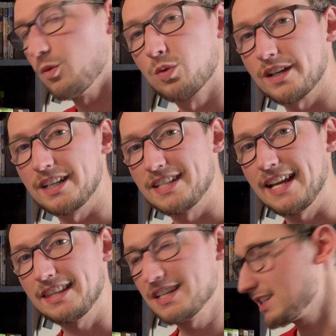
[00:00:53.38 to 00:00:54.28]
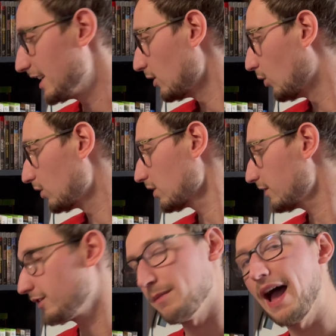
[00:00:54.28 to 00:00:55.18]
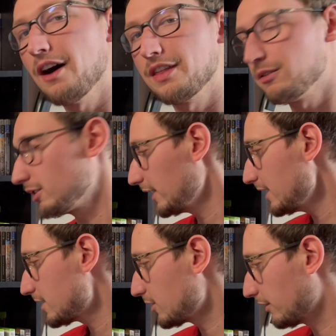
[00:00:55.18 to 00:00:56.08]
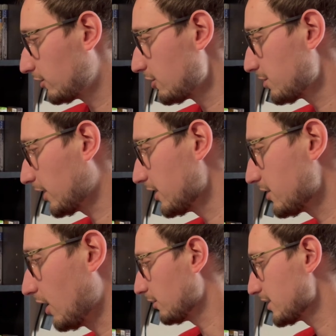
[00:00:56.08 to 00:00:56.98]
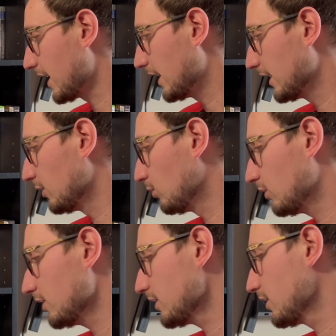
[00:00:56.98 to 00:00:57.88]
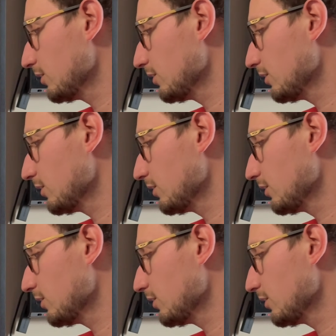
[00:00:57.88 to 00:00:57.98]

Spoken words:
we're gonna take this in order from how they released. So of course we're gonna start with Silent Hill 1, 2,